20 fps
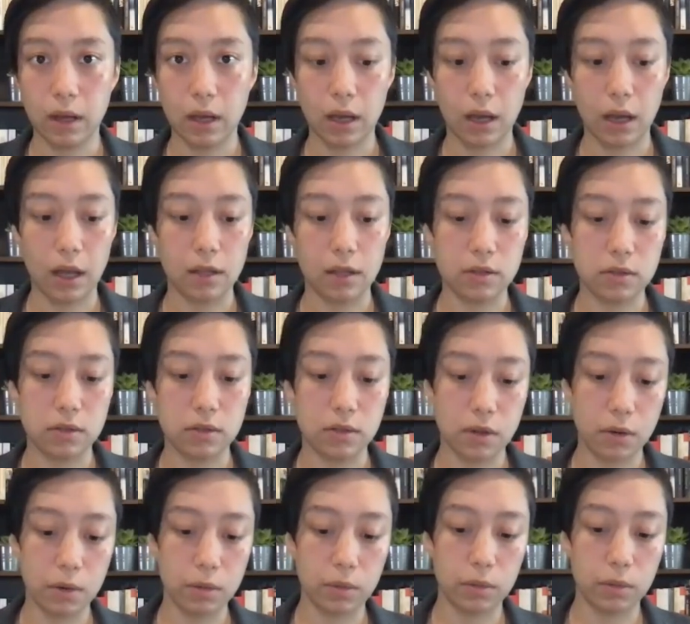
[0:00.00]
And
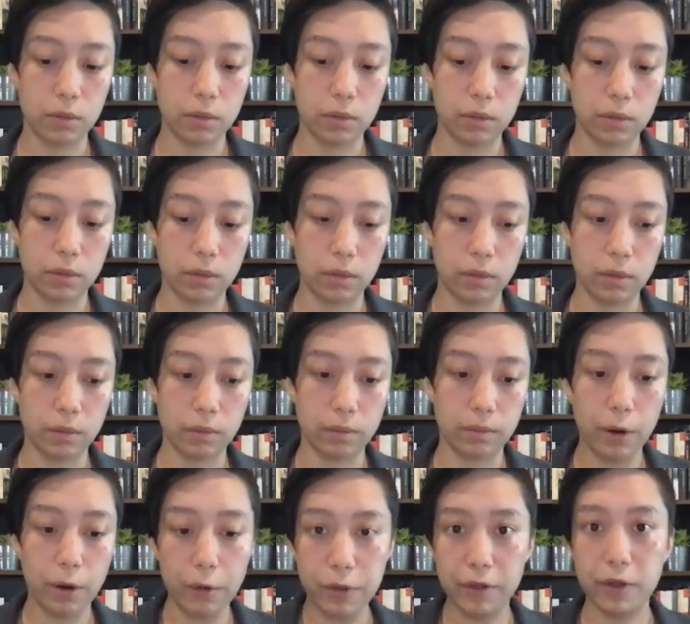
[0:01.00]
so
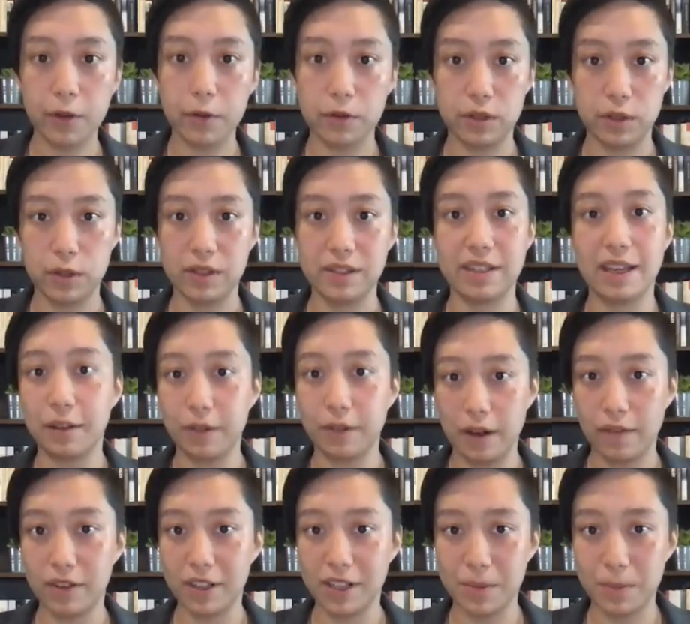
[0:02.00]
both of those, you can say they're
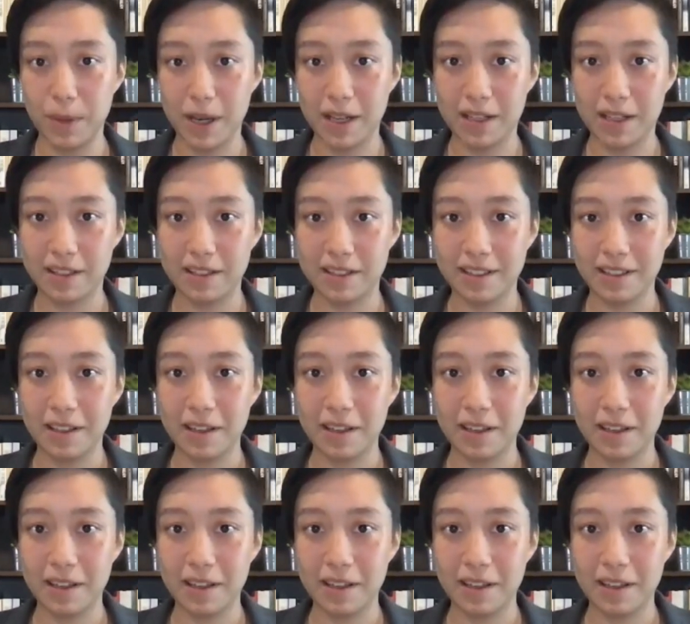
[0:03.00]
evidence-based,